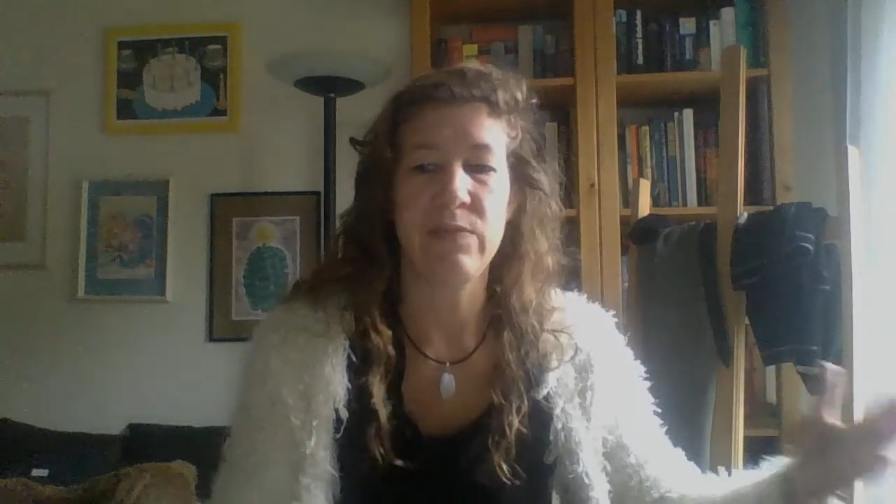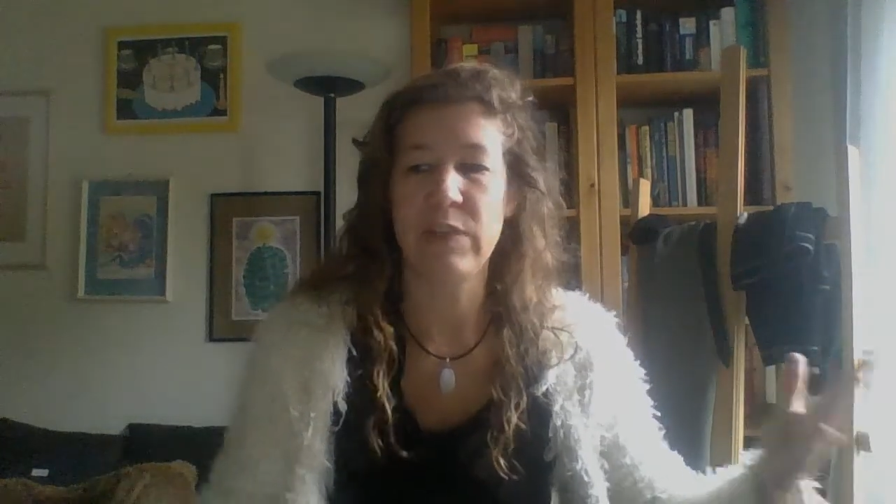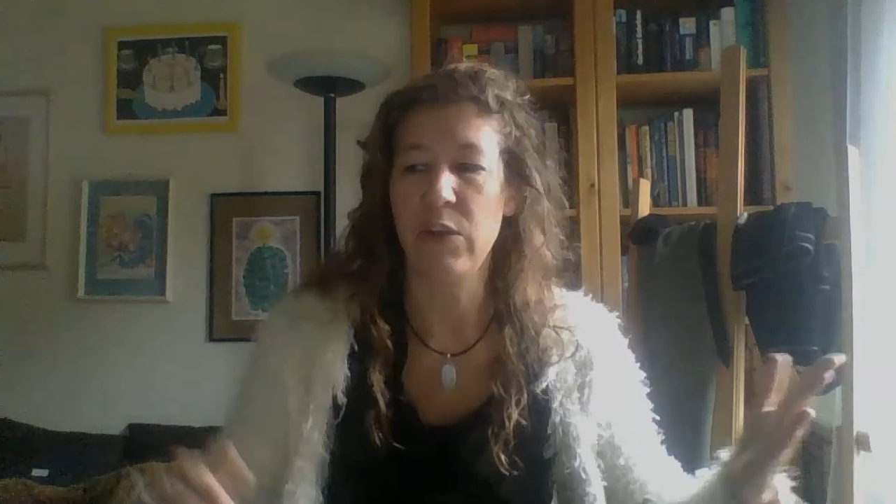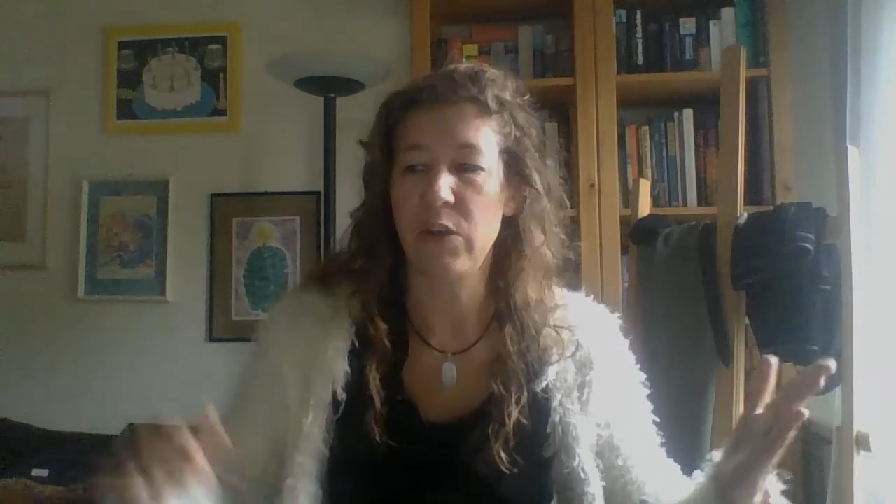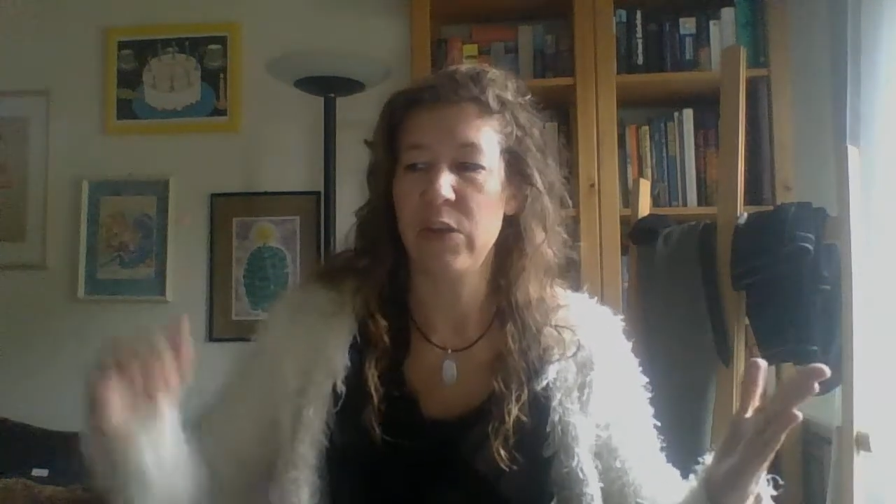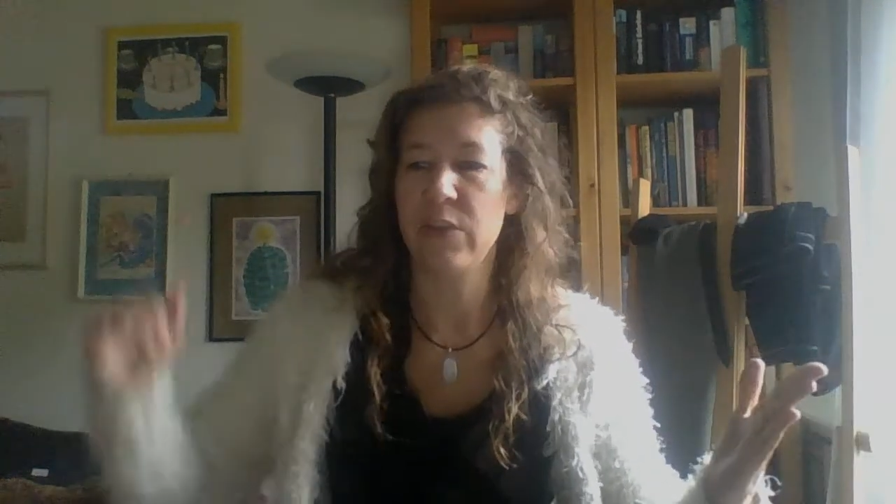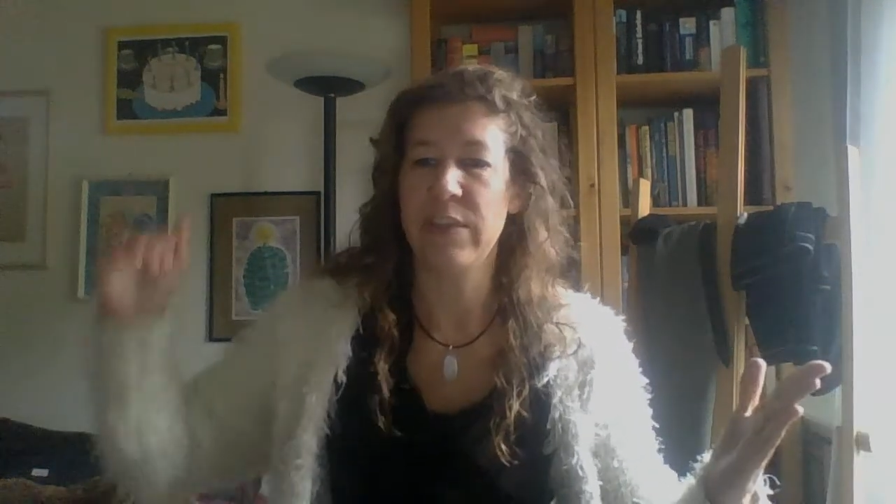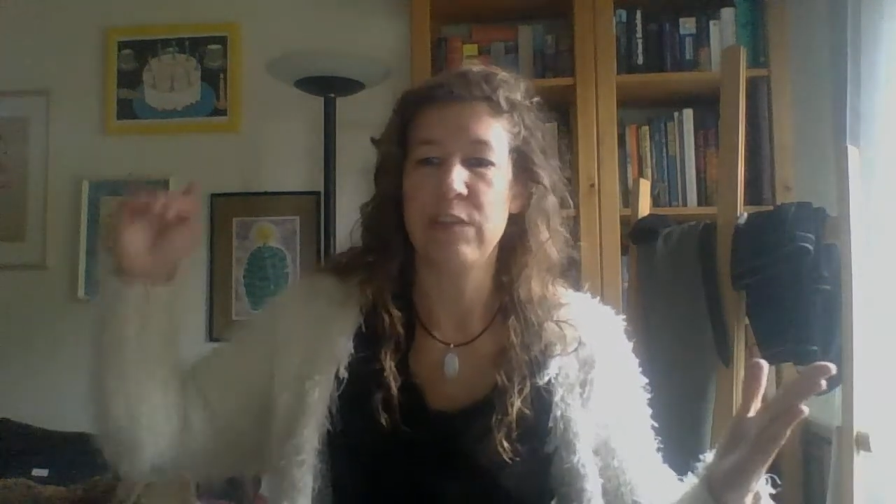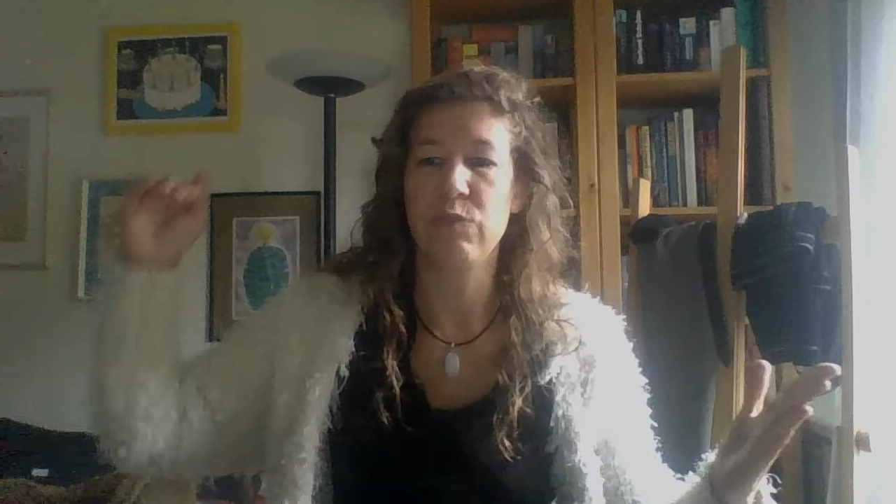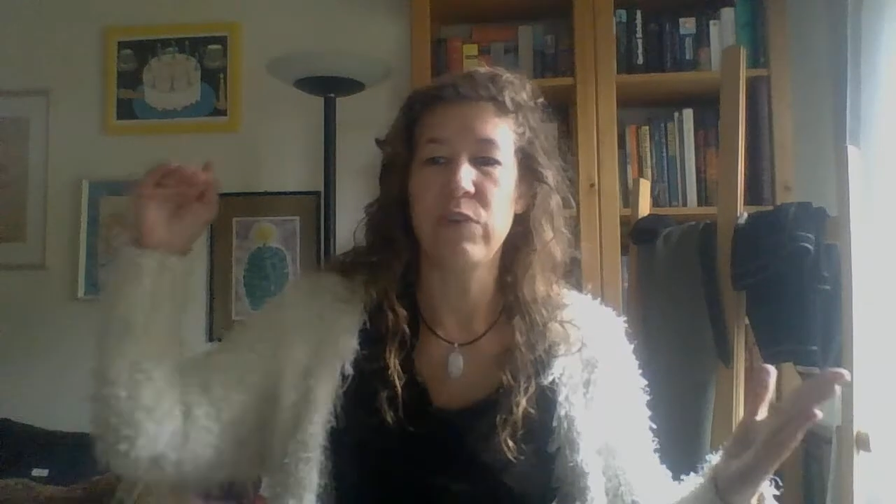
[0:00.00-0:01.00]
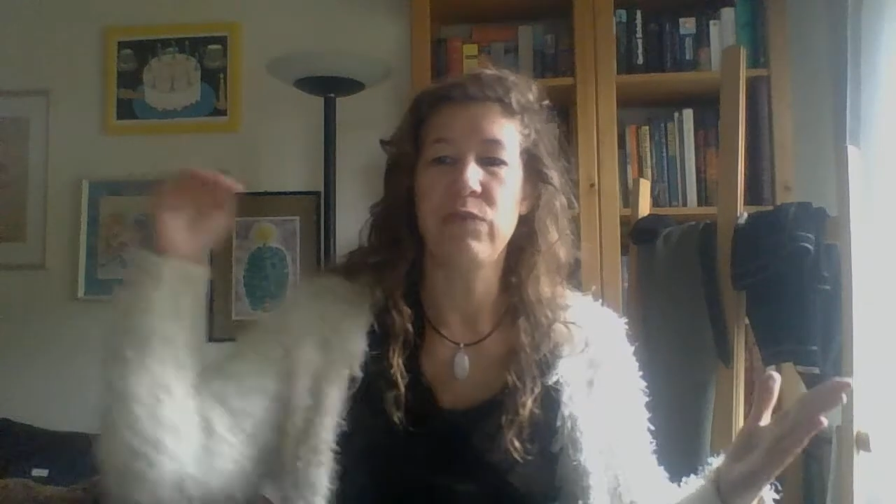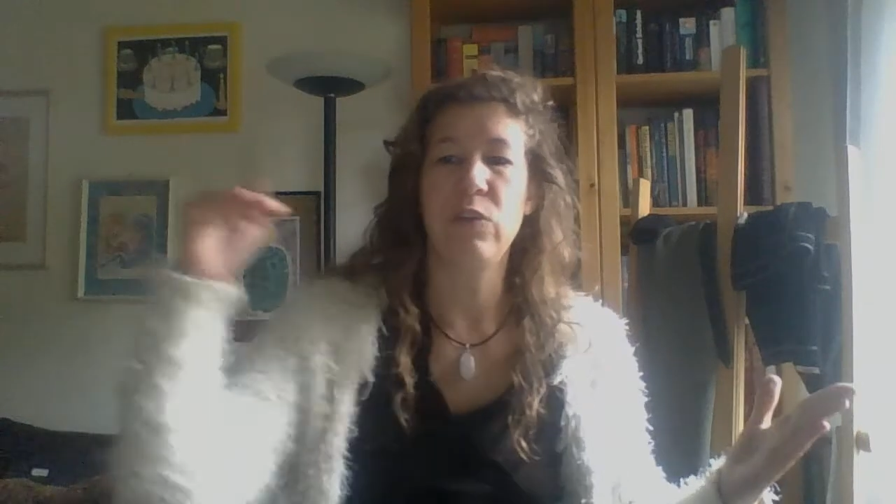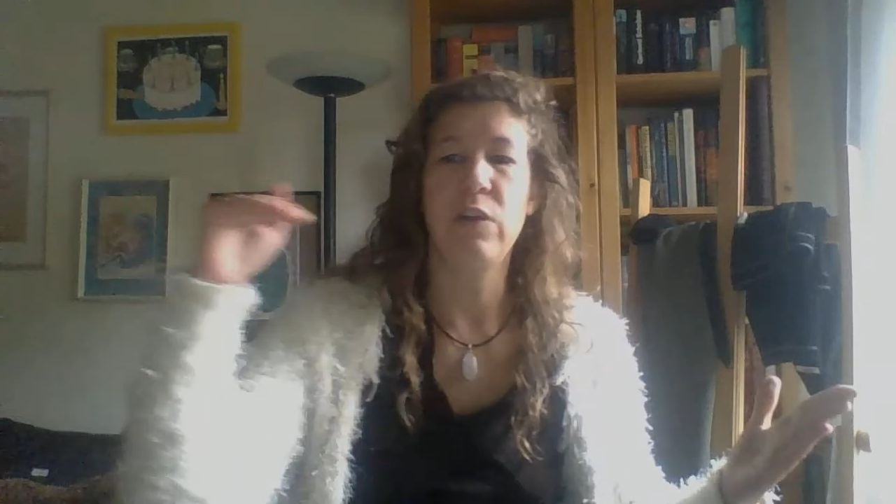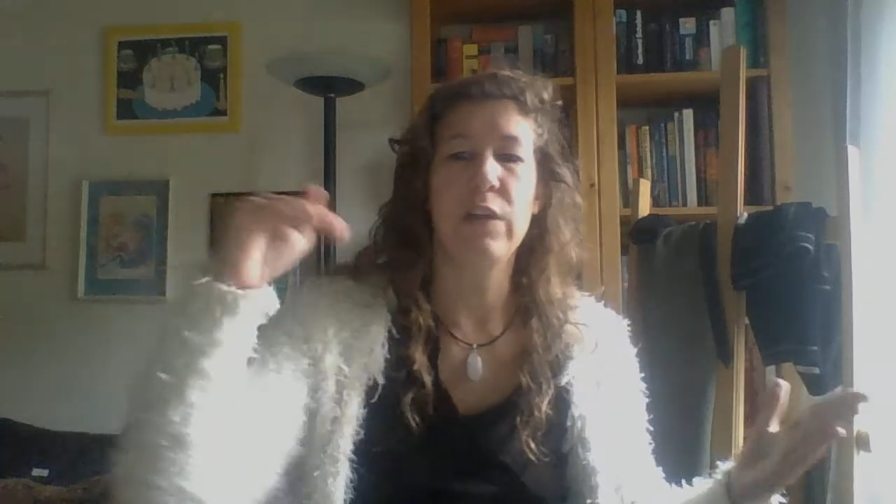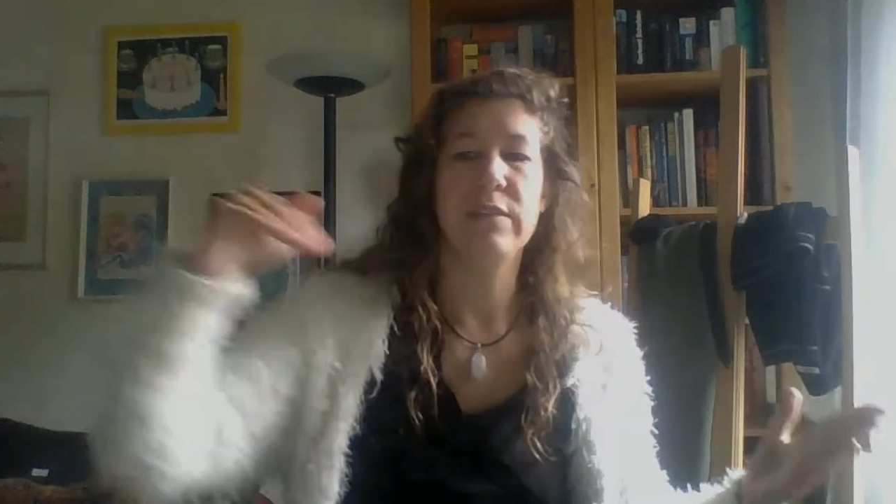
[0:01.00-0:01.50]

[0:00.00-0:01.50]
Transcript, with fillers: We learn that river uh,